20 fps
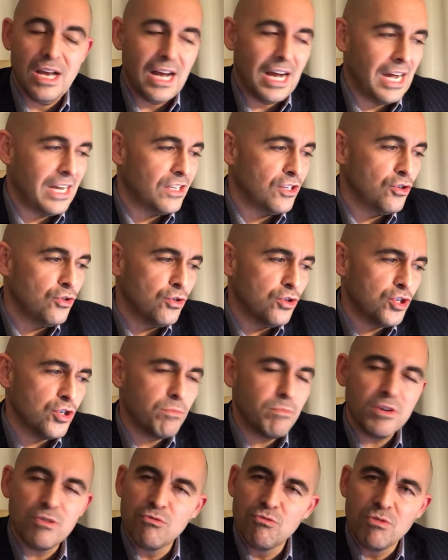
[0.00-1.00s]
and you
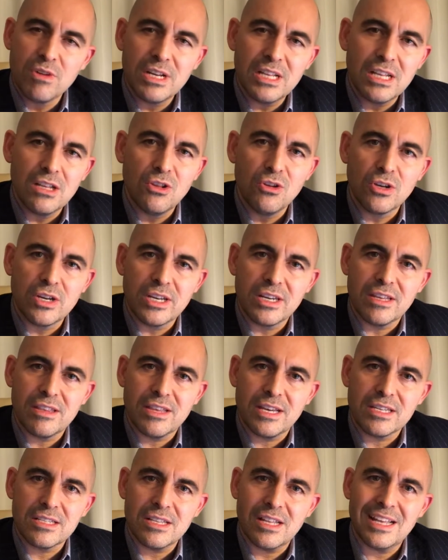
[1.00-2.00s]
should be really looking at
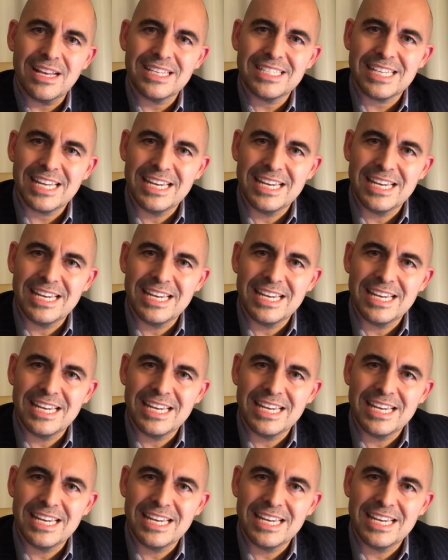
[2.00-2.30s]
things like this